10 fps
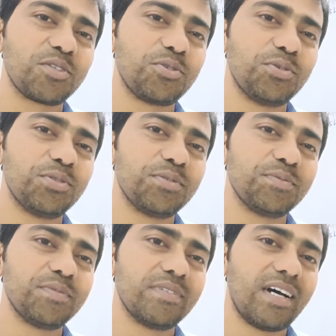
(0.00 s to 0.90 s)
So
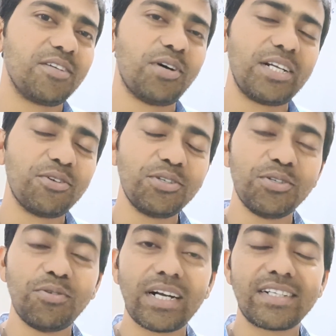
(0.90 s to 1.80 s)
I don't
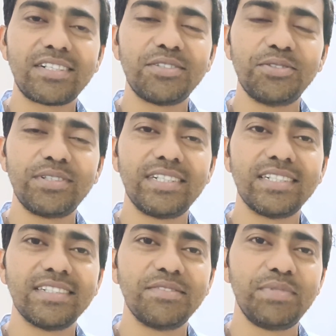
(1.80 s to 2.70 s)
know what would
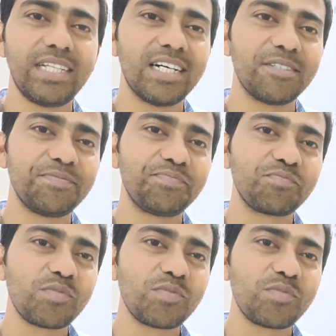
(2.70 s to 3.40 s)
be the